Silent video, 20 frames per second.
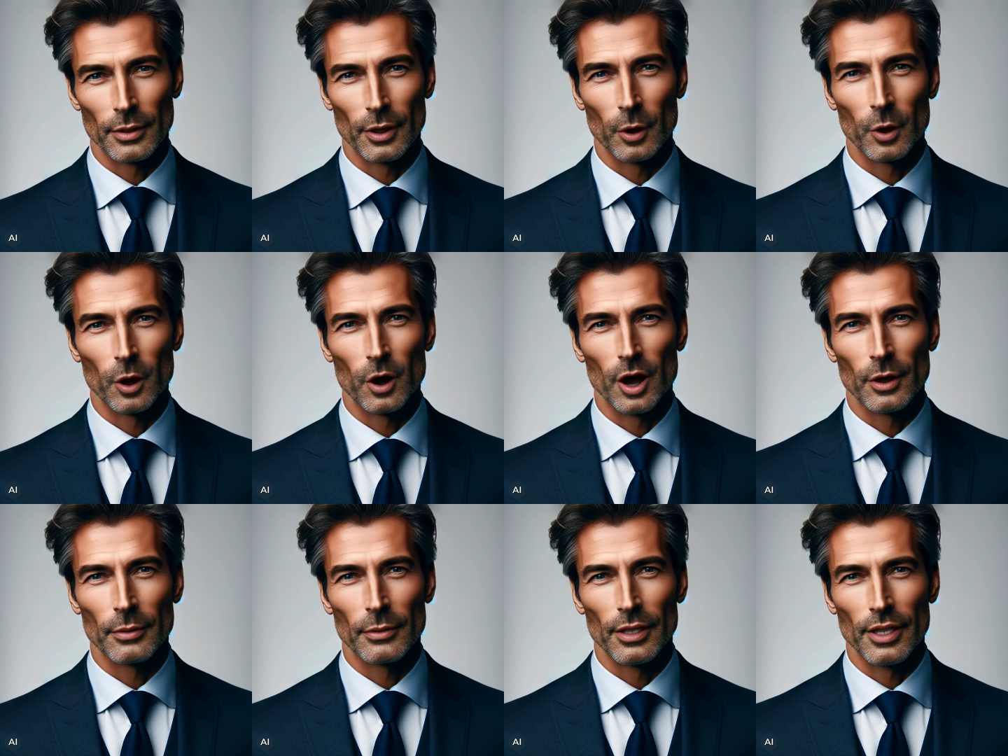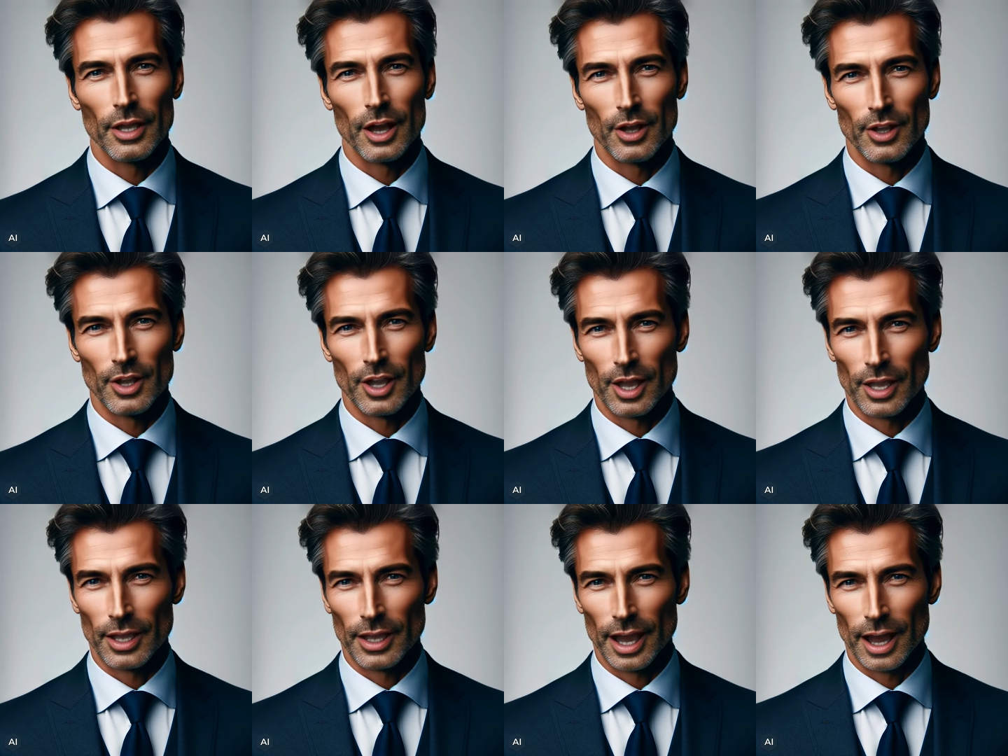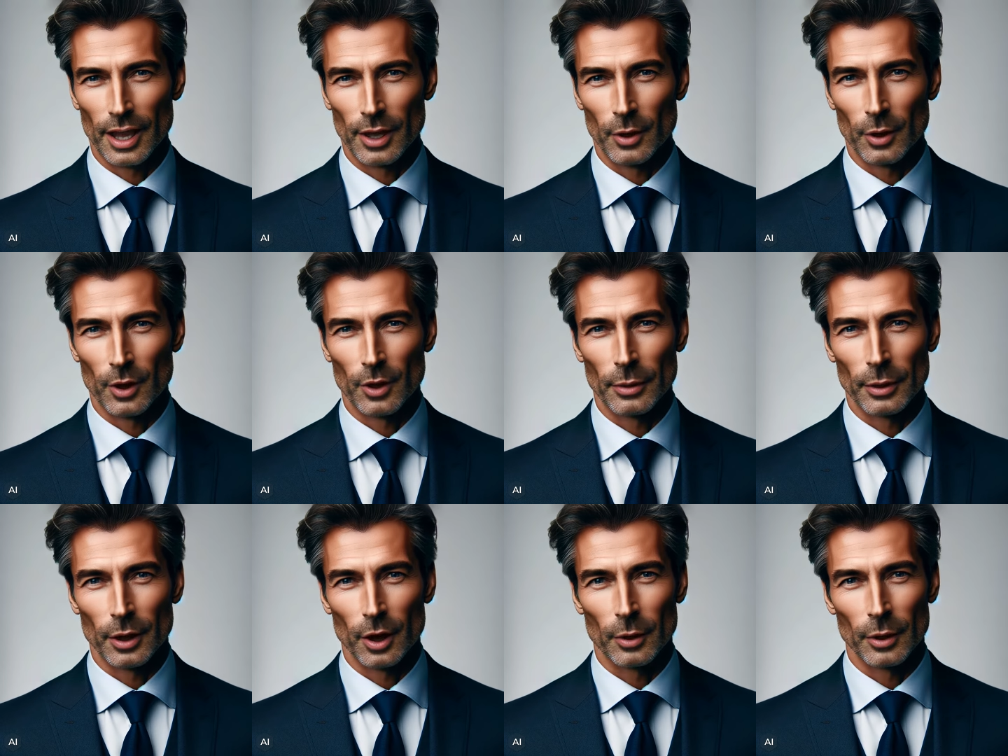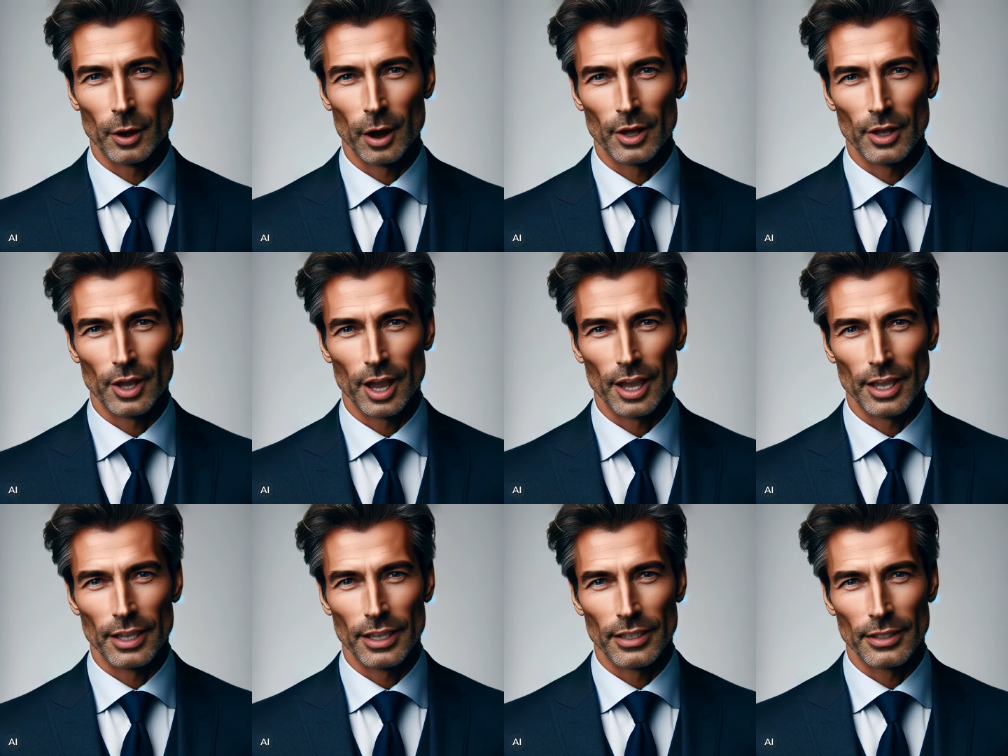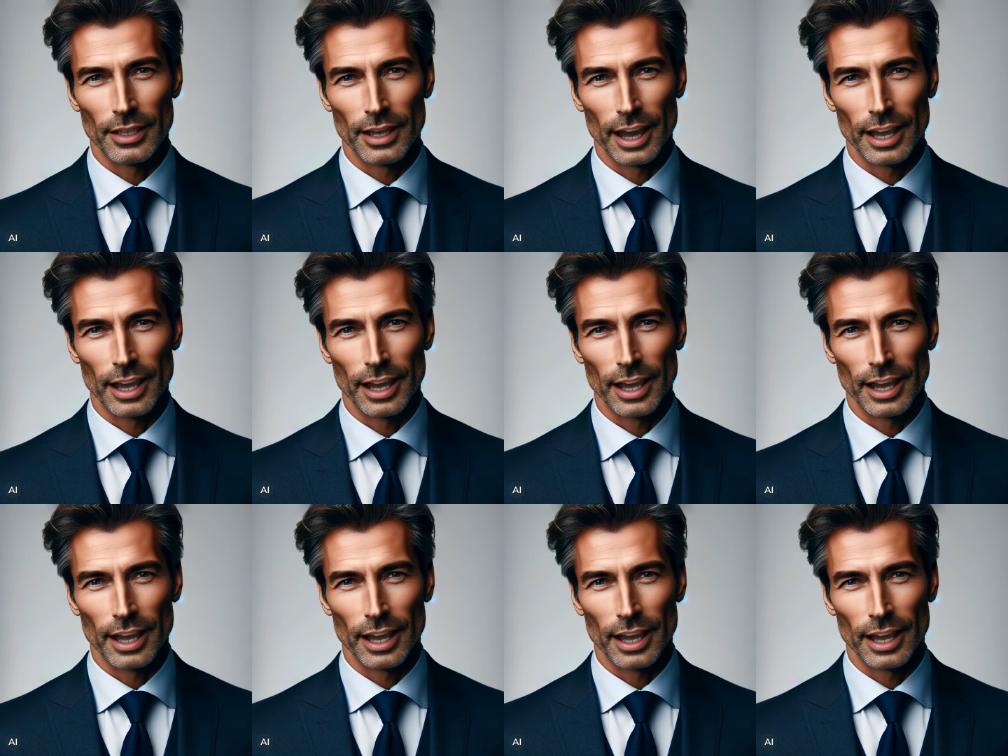Worm is not just another crypto project,